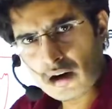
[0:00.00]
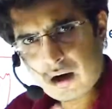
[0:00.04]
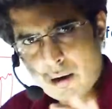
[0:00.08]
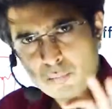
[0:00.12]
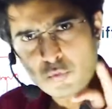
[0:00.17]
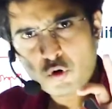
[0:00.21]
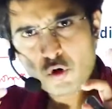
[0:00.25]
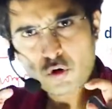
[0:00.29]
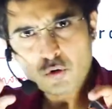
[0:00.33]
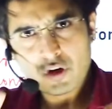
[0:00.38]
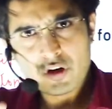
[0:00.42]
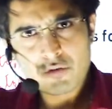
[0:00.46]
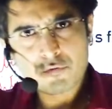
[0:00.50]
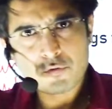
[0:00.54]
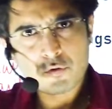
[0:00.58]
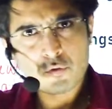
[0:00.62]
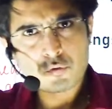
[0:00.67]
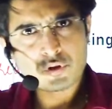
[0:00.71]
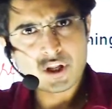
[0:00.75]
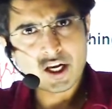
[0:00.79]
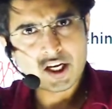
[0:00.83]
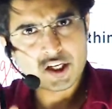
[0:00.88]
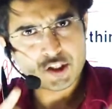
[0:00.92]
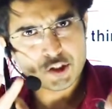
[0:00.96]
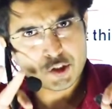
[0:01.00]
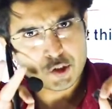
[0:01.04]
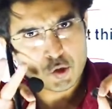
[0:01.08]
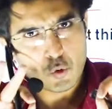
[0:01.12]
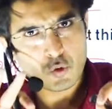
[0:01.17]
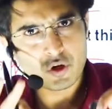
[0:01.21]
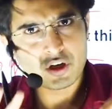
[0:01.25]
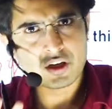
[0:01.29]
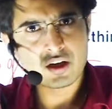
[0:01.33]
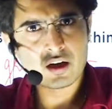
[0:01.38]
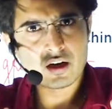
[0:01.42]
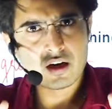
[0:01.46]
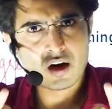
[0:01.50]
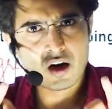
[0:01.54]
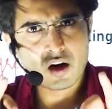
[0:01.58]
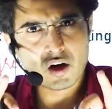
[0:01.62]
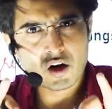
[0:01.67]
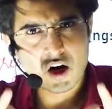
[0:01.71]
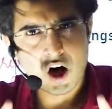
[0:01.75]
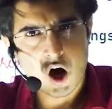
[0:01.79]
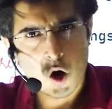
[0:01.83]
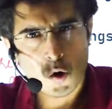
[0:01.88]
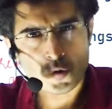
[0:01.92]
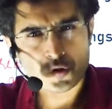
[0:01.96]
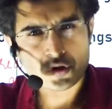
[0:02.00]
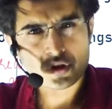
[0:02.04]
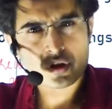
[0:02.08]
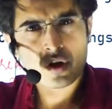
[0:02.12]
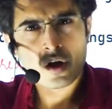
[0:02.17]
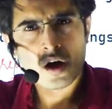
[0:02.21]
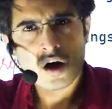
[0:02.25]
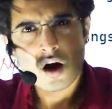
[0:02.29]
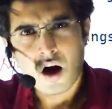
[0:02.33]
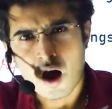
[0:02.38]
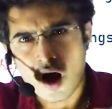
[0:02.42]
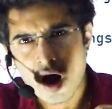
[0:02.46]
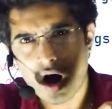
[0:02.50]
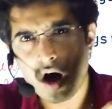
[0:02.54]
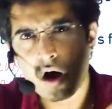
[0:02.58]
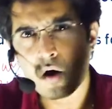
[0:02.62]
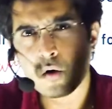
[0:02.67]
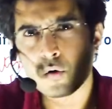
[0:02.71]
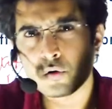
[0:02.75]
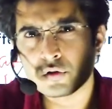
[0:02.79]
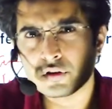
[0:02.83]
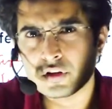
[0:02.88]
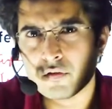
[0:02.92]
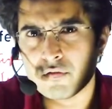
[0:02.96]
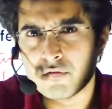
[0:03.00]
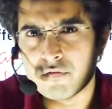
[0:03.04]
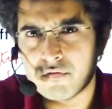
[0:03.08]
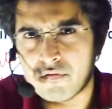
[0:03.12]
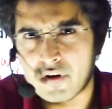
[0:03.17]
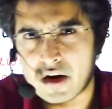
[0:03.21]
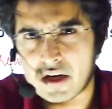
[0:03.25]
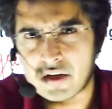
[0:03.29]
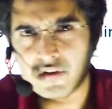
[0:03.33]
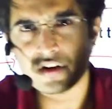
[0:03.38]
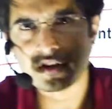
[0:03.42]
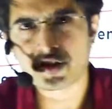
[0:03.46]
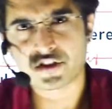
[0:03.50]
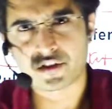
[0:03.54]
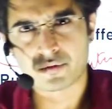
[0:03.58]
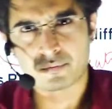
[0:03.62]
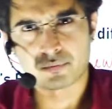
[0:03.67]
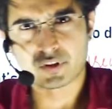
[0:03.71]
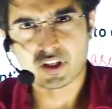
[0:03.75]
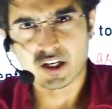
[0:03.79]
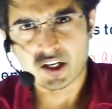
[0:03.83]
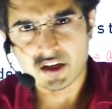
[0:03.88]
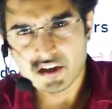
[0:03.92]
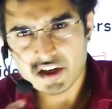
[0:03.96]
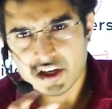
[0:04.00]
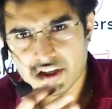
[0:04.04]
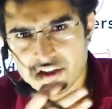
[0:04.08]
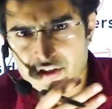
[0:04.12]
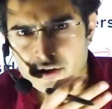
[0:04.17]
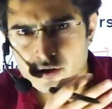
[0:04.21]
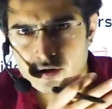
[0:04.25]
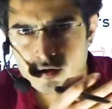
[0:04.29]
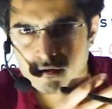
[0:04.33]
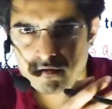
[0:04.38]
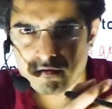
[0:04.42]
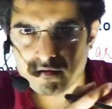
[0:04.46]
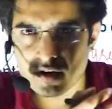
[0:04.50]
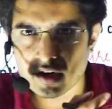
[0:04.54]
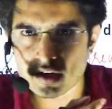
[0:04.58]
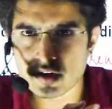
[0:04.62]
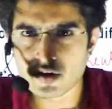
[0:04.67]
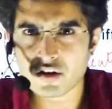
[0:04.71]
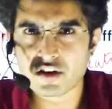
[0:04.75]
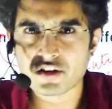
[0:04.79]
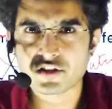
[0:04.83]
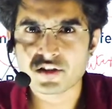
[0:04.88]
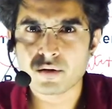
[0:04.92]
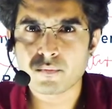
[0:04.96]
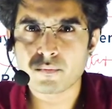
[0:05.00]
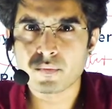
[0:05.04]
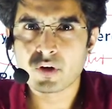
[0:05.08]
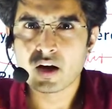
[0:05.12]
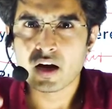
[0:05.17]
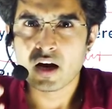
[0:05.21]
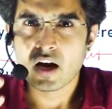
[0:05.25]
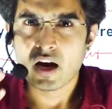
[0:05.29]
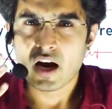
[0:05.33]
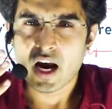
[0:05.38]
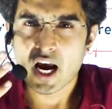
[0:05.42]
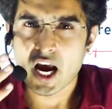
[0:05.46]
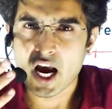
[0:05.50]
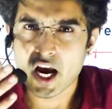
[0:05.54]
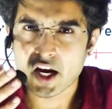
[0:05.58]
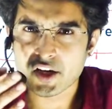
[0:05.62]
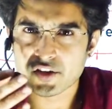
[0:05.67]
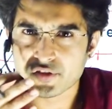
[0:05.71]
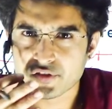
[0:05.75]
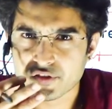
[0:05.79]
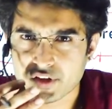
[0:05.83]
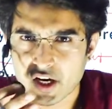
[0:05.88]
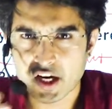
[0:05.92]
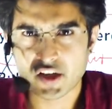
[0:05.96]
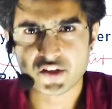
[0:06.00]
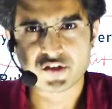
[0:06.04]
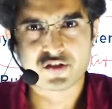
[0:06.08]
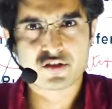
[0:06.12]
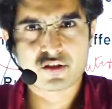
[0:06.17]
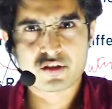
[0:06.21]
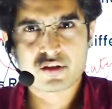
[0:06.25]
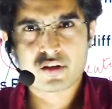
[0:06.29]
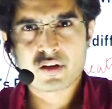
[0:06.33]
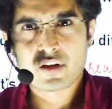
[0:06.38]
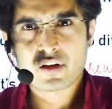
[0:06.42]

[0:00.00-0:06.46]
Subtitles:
I'm going to give you the historical account how the federalism, the nature of federalism has changed.